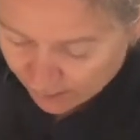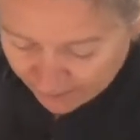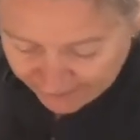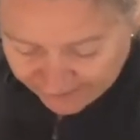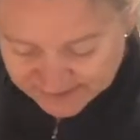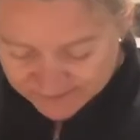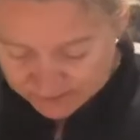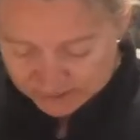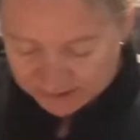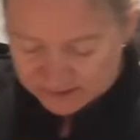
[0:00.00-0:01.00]
Next thing
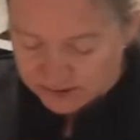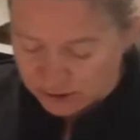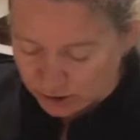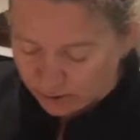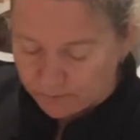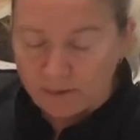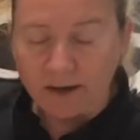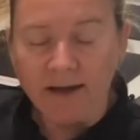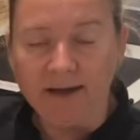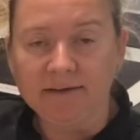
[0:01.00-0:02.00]
you need to do
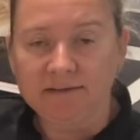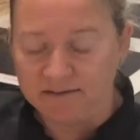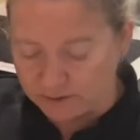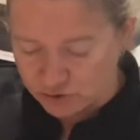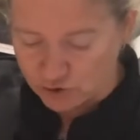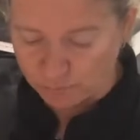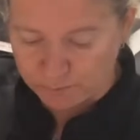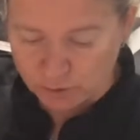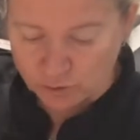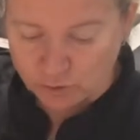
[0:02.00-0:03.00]
is chop
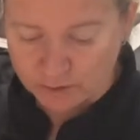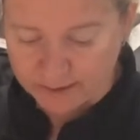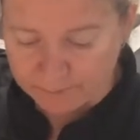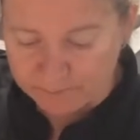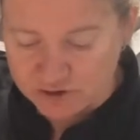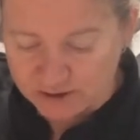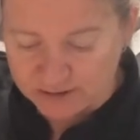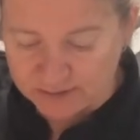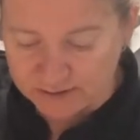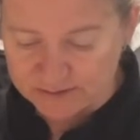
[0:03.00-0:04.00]
your
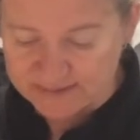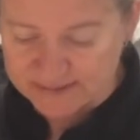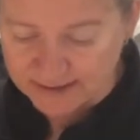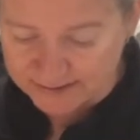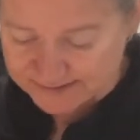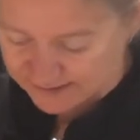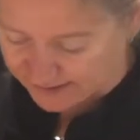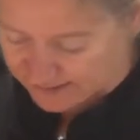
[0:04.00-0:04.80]
chicken into slices.